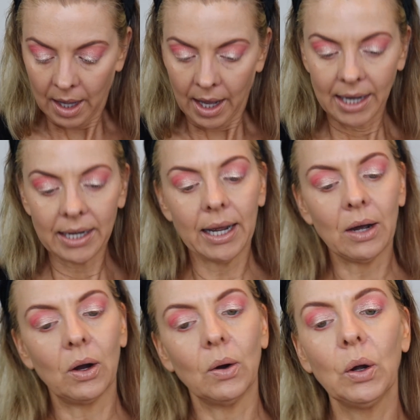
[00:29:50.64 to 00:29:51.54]
And
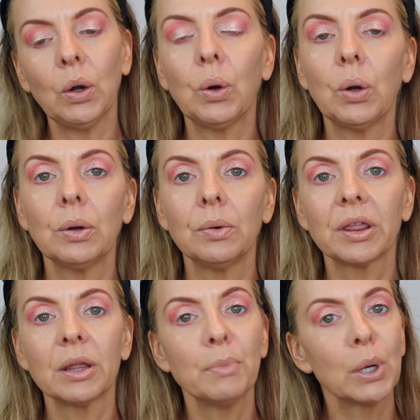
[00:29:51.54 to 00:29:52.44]
now,
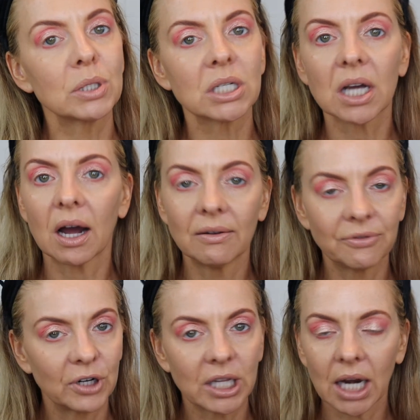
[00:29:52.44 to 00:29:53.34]
with the most
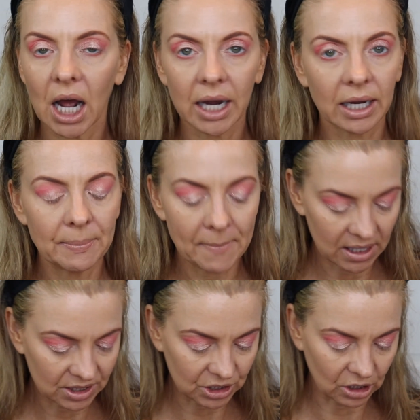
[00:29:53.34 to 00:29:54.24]
comfort that I can
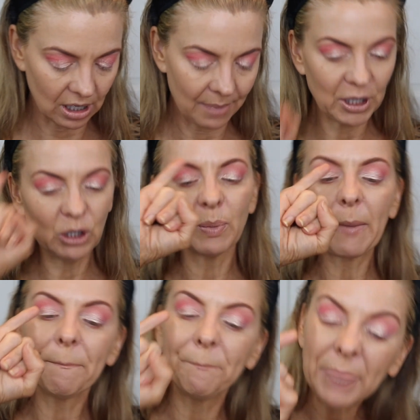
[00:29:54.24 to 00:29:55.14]
muster, I'm going to use my
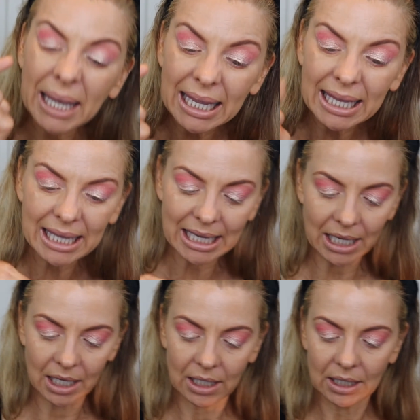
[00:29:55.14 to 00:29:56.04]

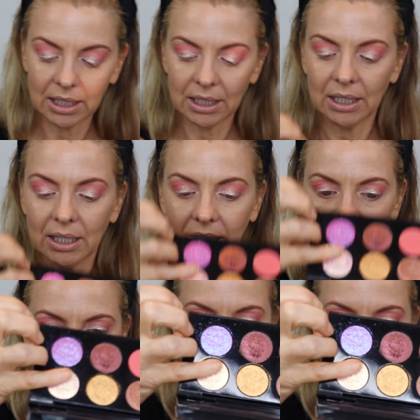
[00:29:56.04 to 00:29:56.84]
pinky and